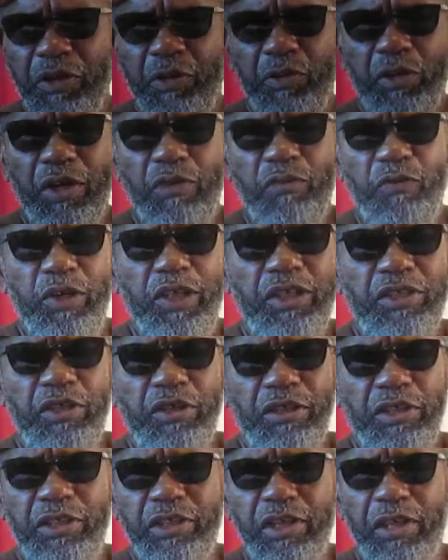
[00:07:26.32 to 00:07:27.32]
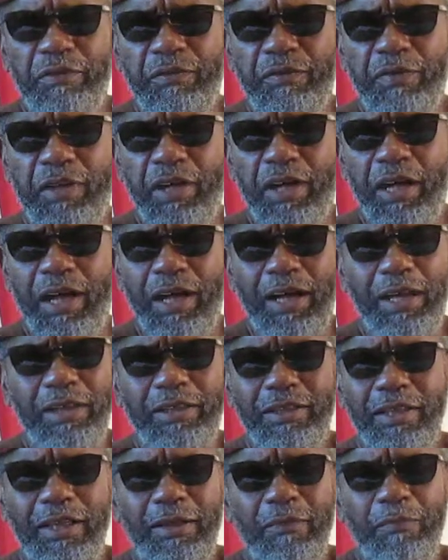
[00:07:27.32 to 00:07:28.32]
you can research stuff?
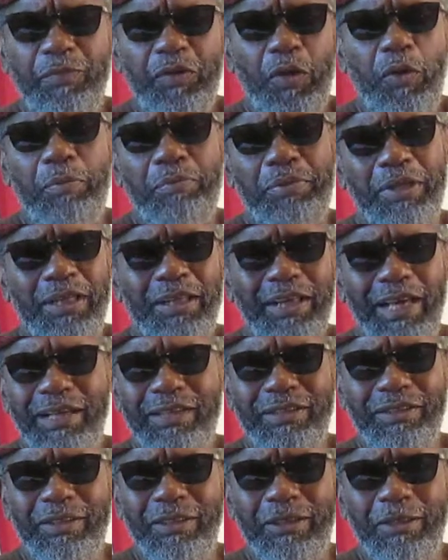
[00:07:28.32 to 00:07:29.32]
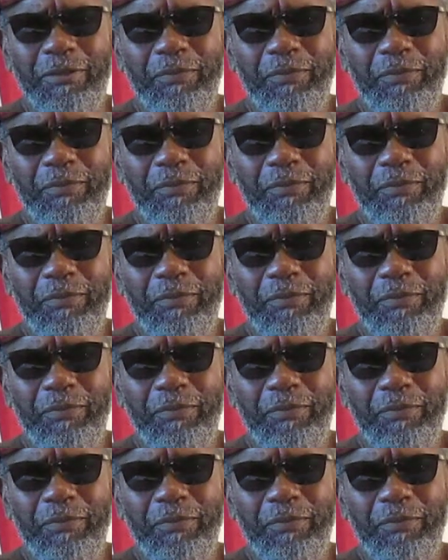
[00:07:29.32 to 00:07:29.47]
Don't be lazy.